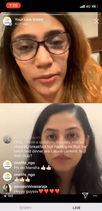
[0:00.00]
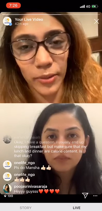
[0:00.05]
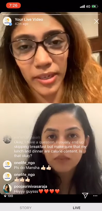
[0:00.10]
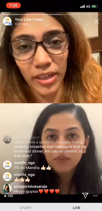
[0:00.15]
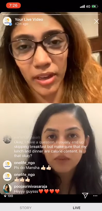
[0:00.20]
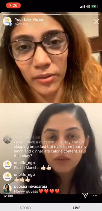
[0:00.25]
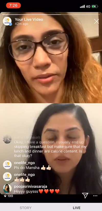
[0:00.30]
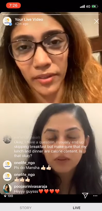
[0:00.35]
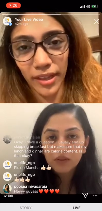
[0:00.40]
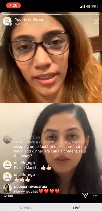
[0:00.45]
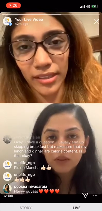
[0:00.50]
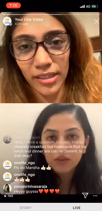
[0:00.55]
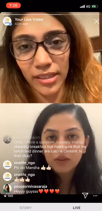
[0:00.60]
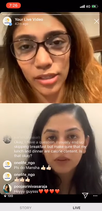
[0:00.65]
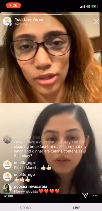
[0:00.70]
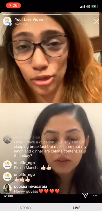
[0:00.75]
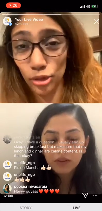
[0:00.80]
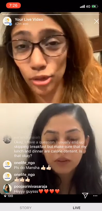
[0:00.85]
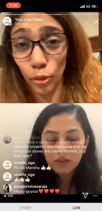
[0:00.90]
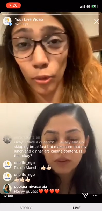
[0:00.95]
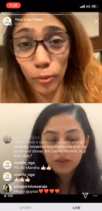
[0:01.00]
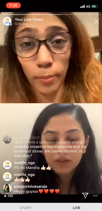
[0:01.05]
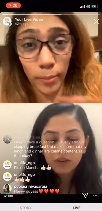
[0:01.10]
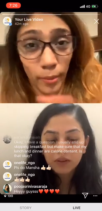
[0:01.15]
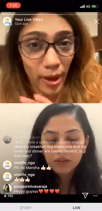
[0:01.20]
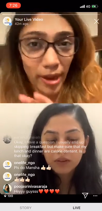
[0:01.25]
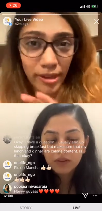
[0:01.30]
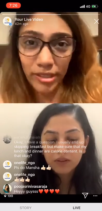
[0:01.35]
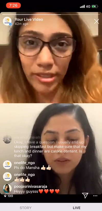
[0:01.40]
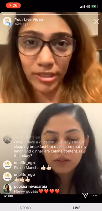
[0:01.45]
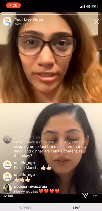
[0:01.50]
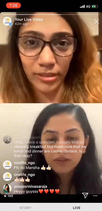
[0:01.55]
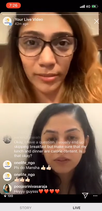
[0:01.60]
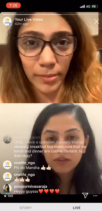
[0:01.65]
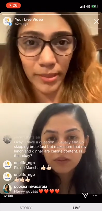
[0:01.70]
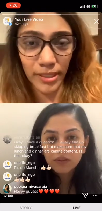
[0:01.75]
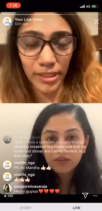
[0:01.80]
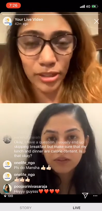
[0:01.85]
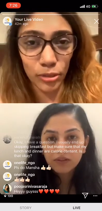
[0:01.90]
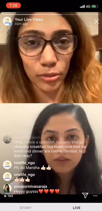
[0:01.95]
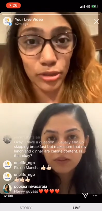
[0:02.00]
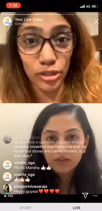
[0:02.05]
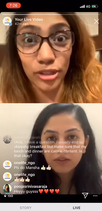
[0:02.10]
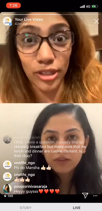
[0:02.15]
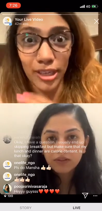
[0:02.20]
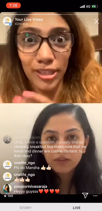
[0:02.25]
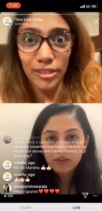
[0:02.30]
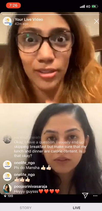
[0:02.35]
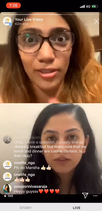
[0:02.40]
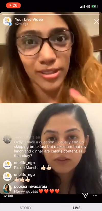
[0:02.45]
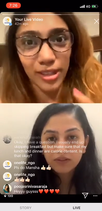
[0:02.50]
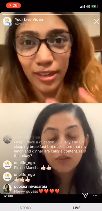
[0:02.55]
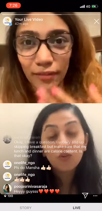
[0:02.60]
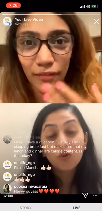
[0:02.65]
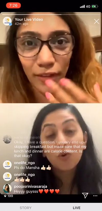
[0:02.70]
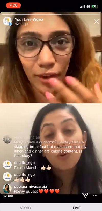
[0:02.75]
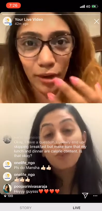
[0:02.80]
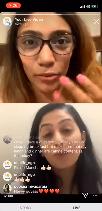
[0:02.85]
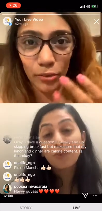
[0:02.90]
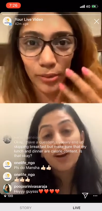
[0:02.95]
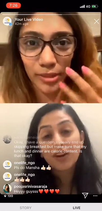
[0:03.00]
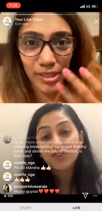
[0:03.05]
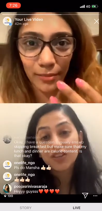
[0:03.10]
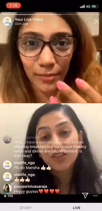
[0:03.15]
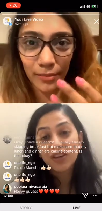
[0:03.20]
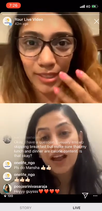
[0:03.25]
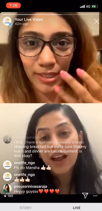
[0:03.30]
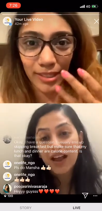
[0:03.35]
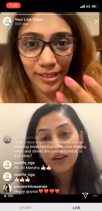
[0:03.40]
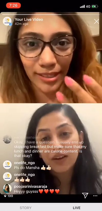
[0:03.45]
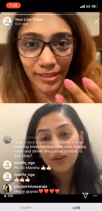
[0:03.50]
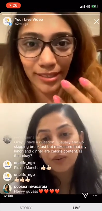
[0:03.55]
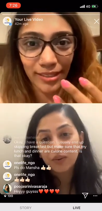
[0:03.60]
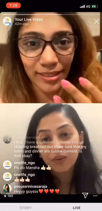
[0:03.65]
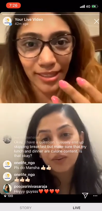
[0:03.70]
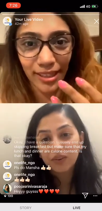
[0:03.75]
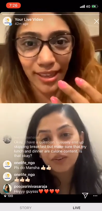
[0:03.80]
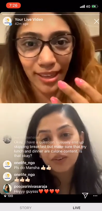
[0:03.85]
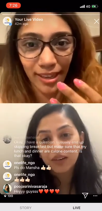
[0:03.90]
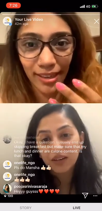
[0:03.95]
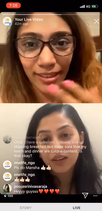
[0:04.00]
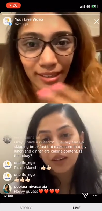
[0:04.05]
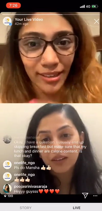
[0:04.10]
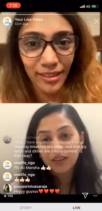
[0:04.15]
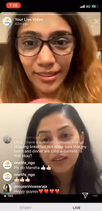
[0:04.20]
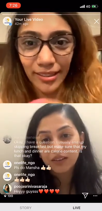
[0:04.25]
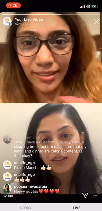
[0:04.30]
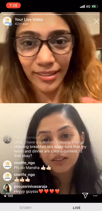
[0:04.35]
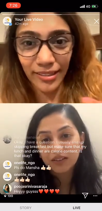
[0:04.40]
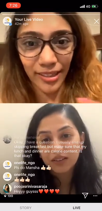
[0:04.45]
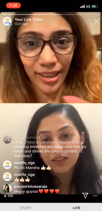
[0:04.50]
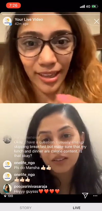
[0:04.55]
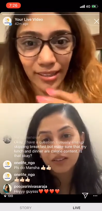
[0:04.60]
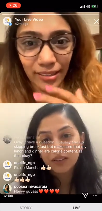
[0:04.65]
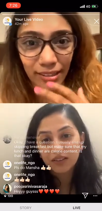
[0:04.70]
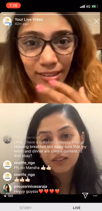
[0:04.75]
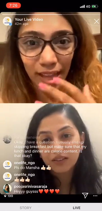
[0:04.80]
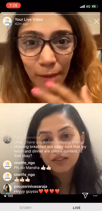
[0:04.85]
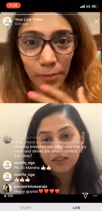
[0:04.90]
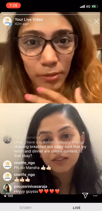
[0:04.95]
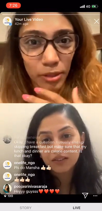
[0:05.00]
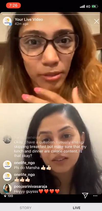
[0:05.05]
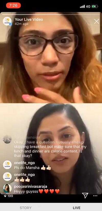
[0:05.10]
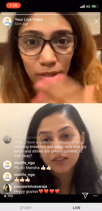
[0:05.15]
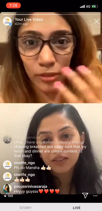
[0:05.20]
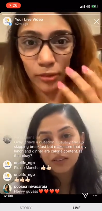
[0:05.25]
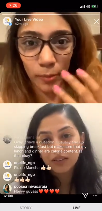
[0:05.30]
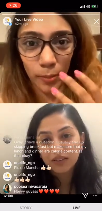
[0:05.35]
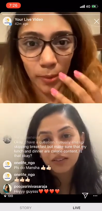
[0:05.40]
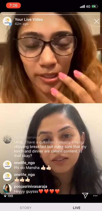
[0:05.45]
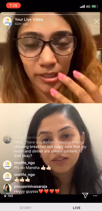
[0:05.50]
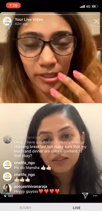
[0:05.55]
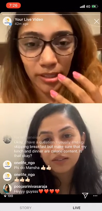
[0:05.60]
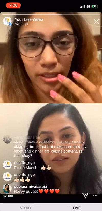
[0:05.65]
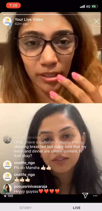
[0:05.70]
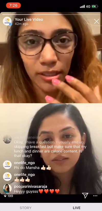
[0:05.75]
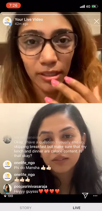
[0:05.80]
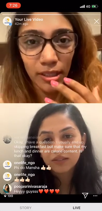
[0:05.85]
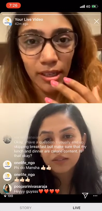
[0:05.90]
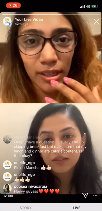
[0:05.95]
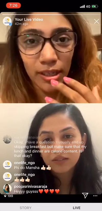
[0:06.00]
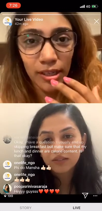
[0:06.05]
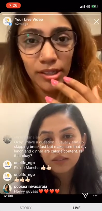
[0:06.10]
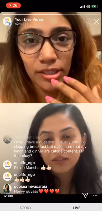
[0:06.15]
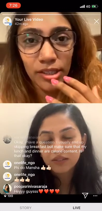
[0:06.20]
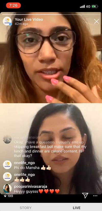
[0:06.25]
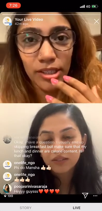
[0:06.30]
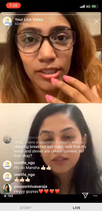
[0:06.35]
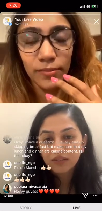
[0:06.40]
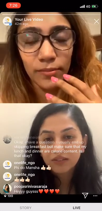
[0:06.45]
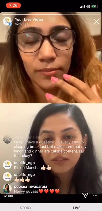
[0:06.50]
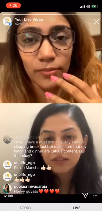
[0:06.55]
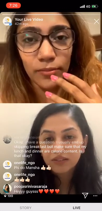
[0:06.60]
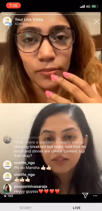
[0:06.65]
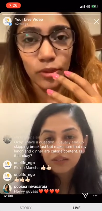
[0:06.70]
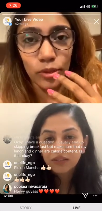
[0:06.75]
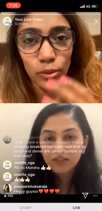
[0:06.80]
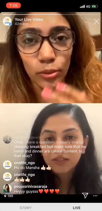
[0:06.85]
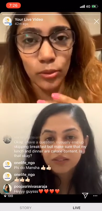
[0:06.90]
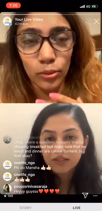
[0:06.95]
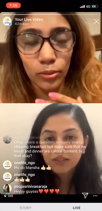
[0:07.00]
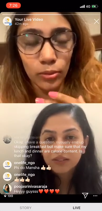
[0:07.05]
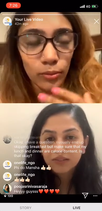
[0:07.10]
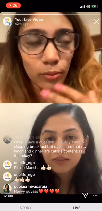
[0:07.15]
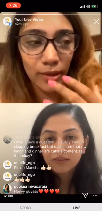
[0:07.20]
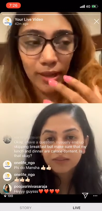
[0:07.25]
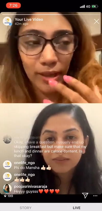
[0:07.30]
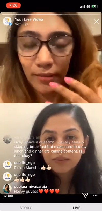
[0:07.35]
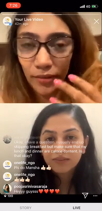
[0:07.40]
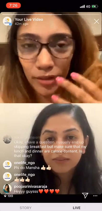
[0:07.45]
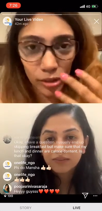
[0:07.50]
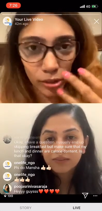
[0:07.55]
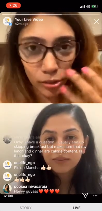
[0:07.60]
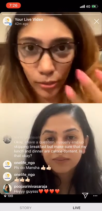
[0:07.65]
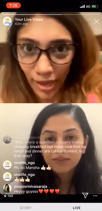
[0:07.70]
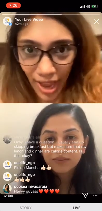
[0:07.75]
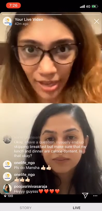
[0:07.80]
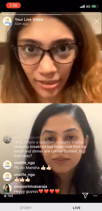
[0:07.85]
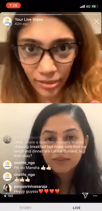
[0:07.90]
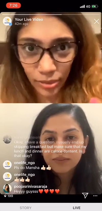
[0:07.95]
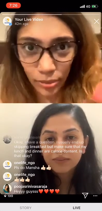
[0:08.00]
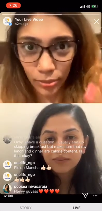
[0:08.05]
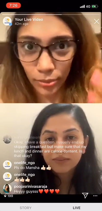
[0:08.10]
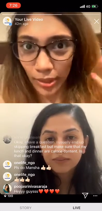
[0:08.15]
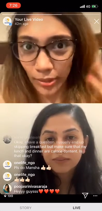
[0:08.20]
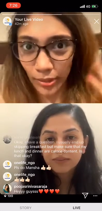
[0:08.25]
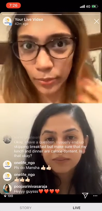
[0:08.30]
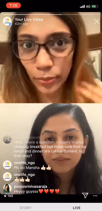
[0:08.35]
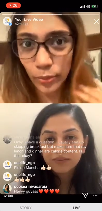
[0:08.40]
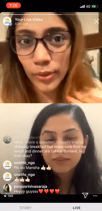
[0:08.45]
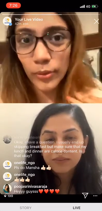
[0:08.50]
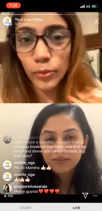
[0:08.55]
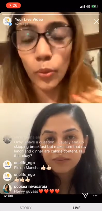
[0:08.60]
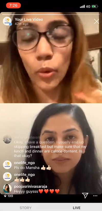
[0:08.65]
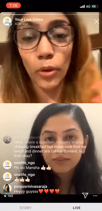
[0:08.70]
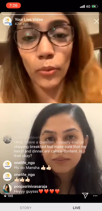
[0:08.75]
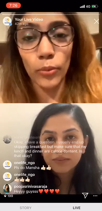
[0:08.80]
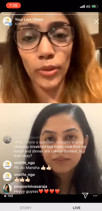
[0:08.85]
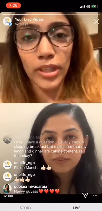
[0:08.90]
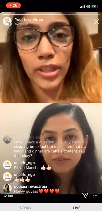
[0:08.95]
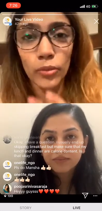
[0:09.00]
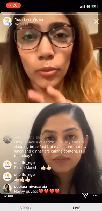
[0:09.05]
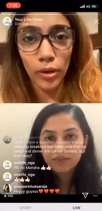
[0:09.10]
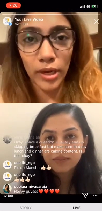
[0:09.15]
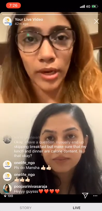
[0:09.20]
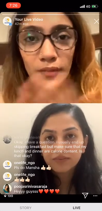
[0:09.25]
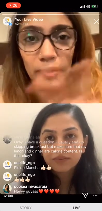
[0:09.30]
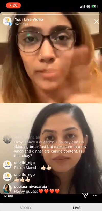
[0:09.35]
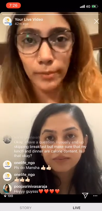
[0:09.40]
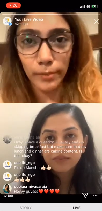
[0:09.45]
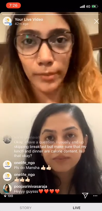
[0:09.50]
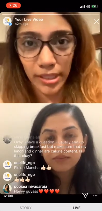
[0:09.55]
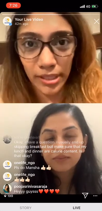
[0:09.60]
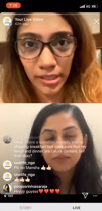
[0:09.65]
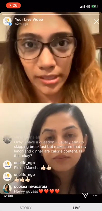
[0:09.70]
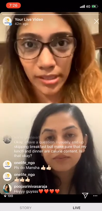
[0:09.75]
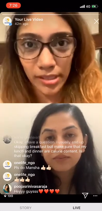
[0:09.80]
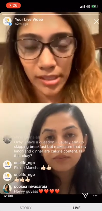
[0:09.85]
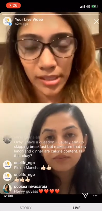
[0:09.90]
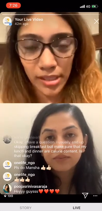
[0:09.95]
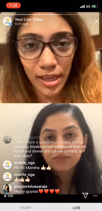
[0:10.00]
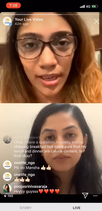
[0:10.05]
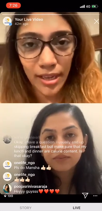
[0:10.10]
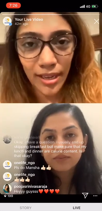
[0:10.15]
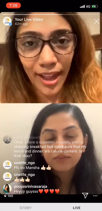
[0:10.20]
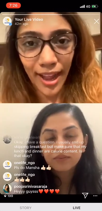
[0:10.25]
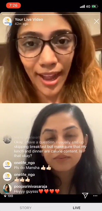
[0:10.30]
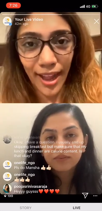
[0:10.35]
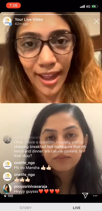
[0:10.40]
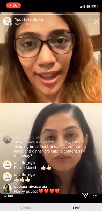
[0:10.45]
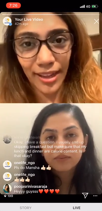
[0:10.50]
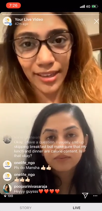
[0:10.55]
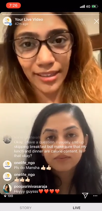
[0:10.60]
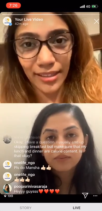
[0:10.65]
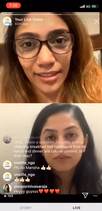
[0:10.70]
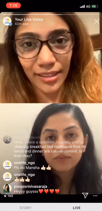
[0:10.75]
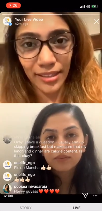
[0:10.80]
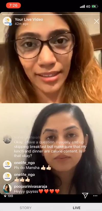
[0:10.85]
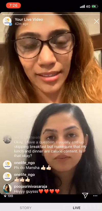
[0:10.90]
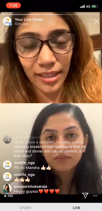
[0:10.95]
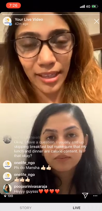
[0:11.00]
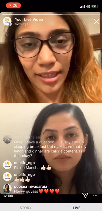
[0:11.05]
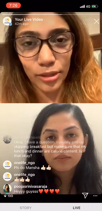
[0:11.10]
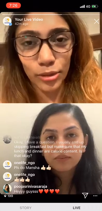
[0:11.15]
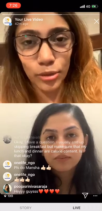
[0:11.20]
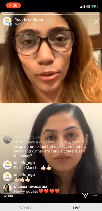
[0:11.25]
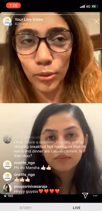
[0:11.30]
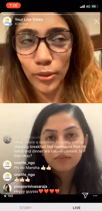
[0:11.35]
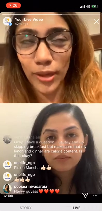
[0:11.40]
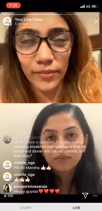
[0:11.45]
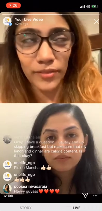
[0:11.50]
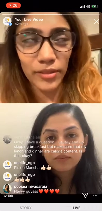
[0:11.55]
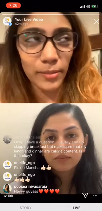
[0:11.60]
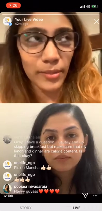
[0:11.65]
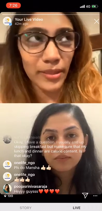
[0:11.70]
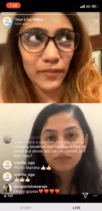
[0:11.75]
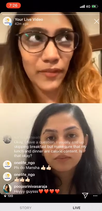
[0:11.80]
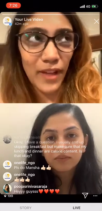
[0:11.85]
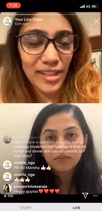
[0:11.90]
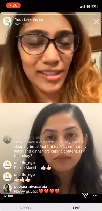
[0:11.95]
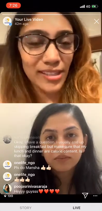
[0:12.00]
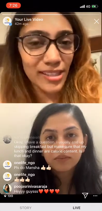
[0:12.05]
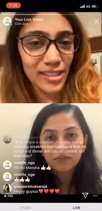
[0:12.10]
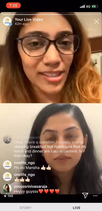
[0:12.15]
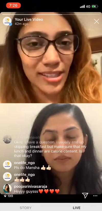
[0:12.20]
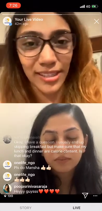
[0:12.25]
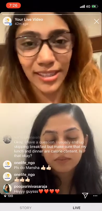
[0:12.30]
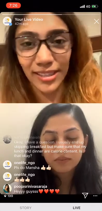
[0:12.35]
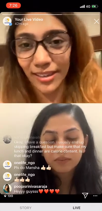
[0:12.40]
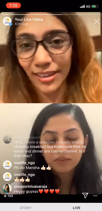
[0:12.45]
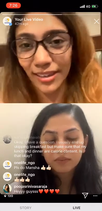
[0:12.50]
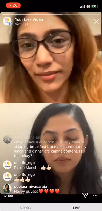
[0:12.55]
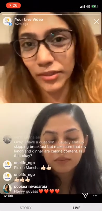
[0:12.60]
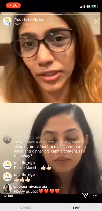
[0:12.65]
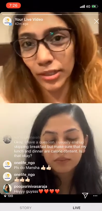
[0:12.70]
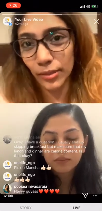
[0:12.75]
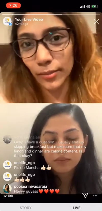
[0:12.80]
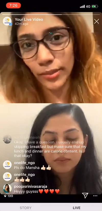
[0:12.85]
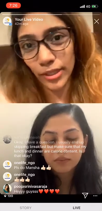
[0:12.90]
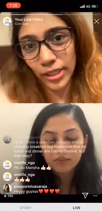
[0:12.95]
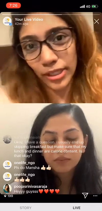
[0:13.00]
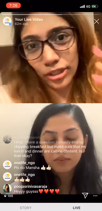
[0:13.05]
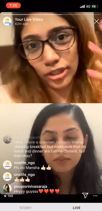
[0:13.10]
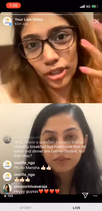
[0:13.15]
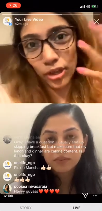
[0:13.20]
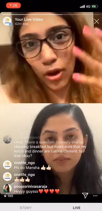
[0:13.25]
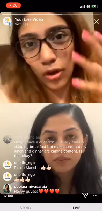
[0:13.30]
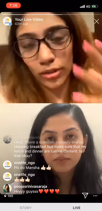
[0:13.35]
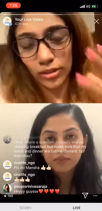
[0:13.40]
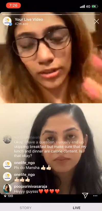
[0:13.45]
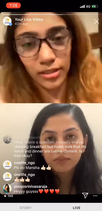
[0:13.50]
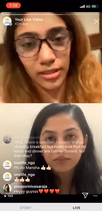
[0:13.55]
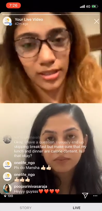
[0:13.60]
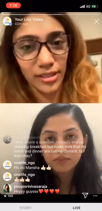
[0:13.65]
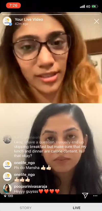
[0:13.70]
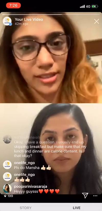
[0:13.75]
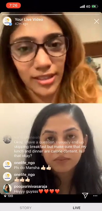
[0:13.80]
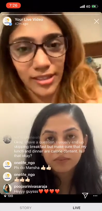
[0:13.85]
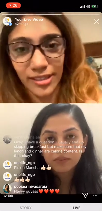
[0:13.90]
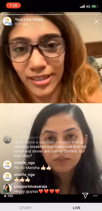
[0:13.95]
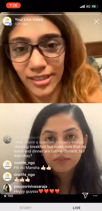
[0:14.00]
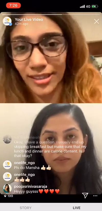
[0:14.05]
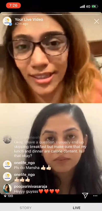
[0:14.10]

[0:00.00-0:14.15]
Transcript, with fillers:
Speaker 1: there, there's no pressure. Please don't stress yourself no out. Pressure at all. Yeah. Yeah, there's absolutely no pressure. Just do whatever you can do and with within whatever means. And it's like you don't have to be fancy and have turmeric shots and this and that.